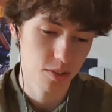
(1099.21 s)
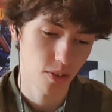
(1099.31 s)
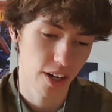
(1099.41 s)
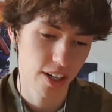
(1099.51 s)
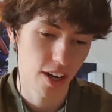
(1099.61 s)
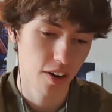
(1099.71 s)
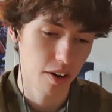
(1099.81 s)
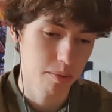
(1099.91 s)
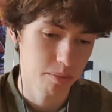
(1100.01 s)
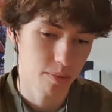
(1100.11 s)
right now
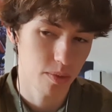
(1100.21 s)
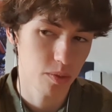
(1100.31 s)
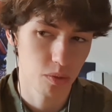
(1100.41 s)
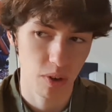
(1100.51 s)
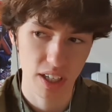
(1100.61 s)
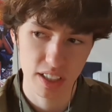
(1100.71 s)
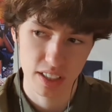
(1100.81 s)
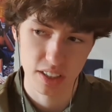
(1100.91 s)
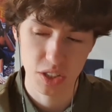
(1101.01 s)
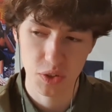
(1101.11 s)
I'm writing
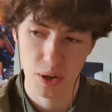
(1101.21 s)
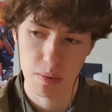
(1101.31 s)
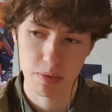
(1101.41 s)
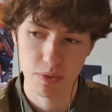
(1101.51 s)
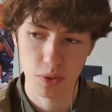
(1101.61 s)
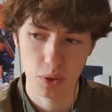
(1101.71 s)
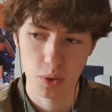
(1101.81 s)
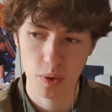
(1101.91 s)
a script for